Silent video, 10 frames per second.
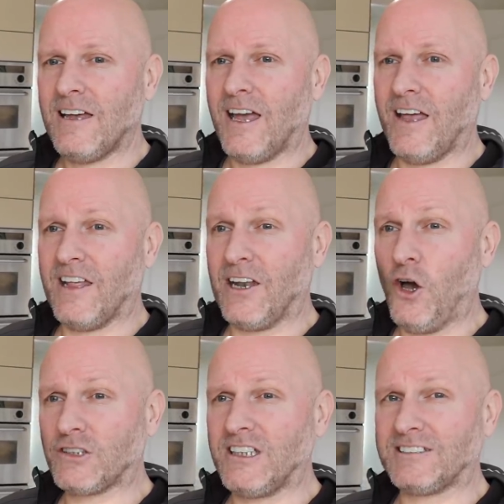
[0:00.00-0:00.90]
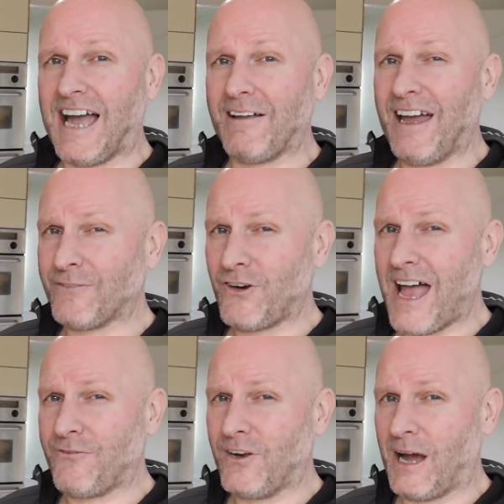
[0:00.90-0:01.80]
And then I knocked it down after
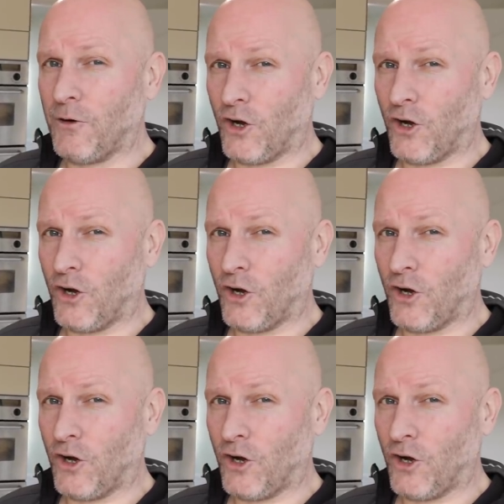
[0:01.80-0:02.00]
half an hour.